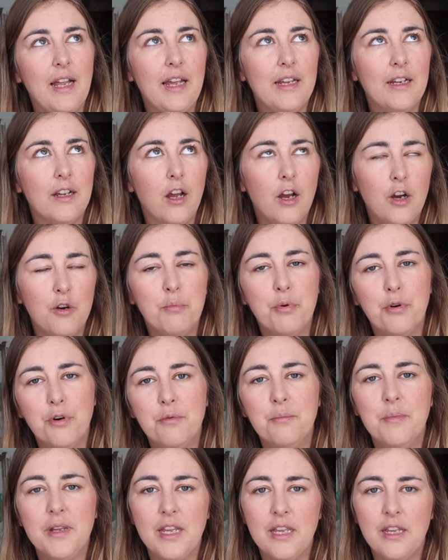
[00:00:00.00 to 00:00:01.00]
like, oh,
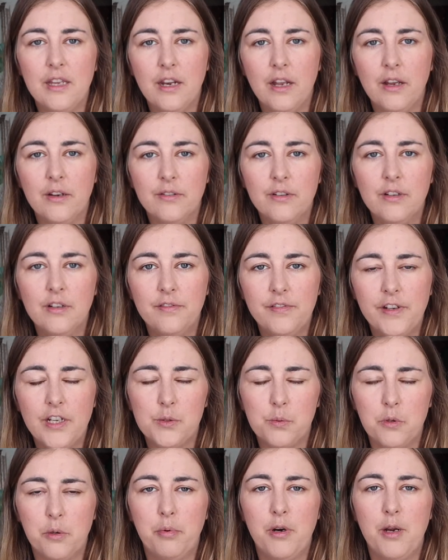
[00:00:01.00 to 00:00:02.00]
poor me, you know,
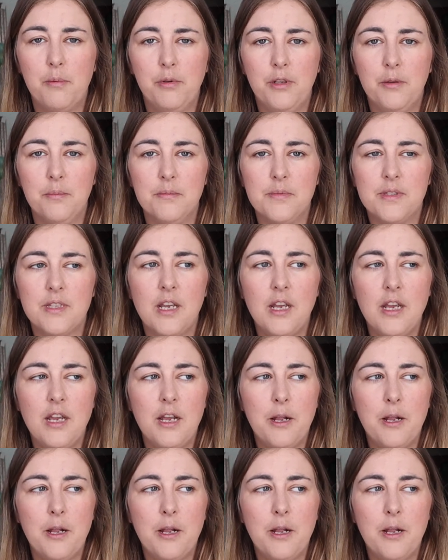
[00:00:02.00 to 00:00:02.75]
first world problems.